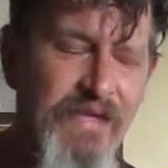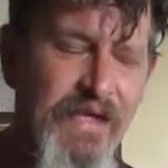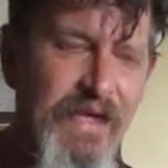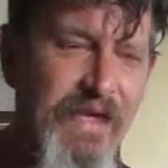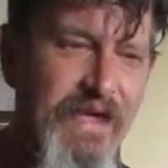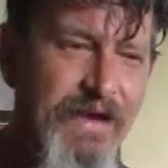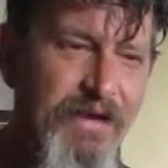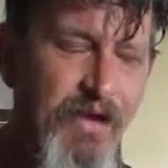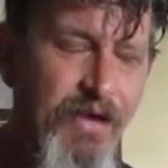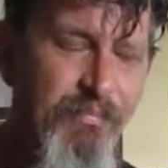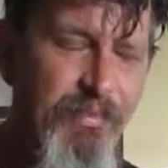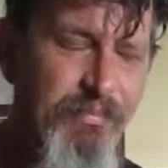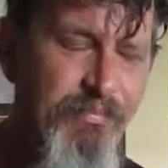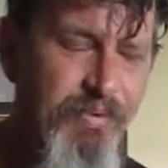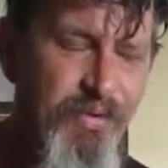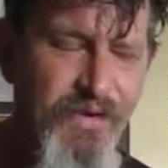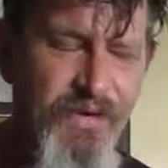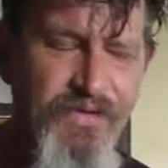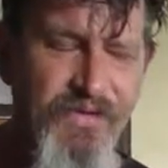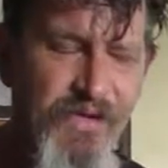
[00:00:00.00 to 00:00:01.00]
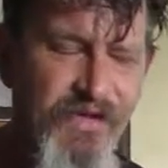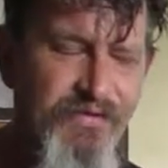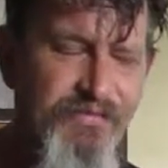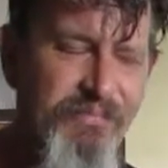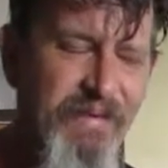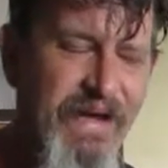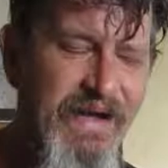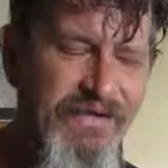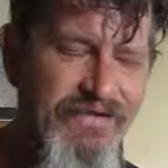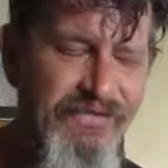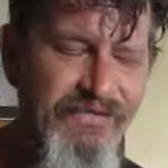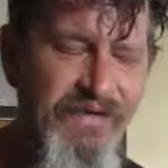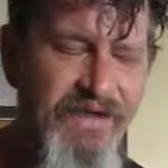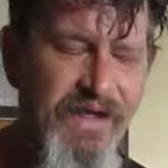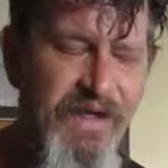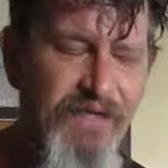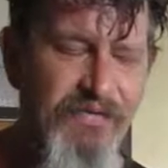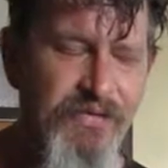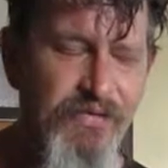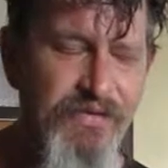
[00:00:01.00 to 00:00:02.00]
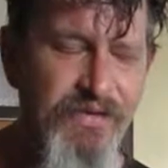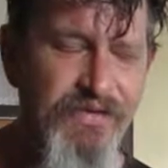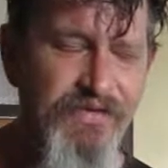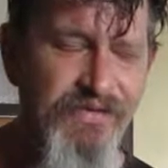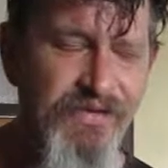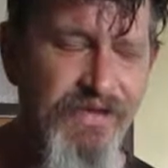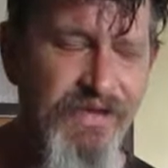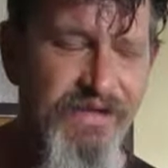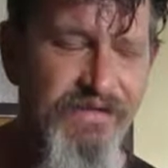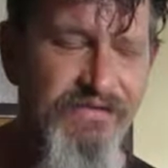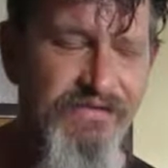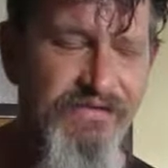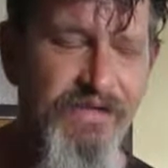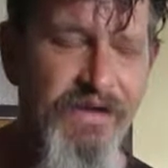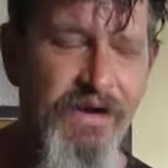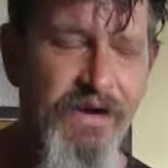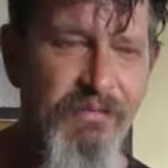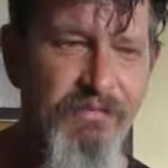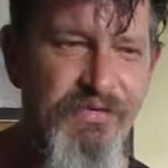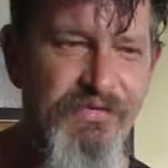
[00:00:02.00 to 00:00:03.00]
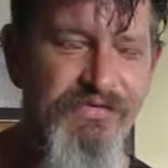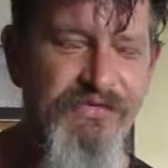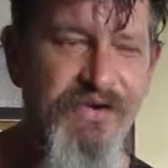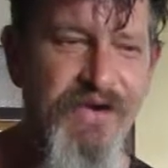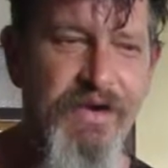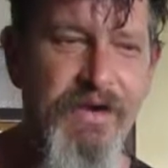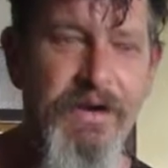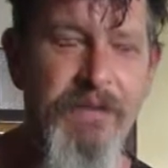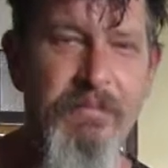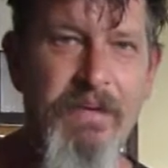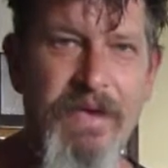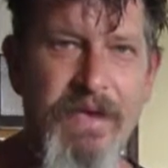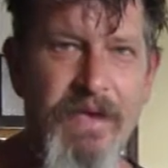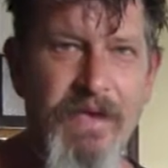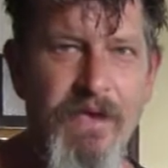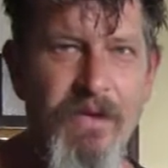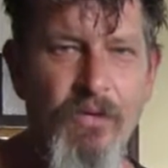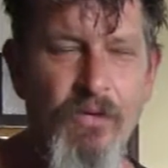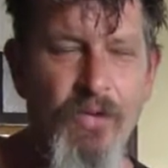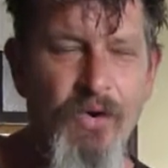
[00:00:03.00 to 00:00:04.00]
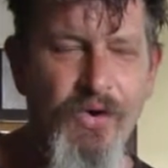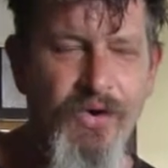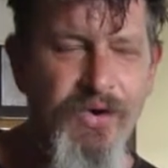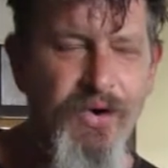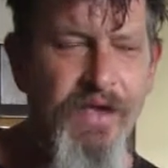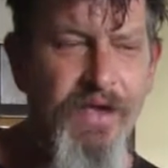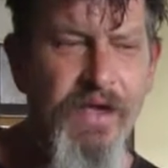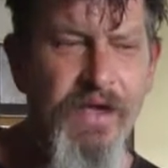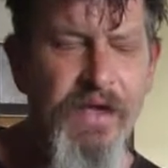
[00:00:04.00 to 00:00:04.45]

and I'll be putting those parts together inside a machine and making it work.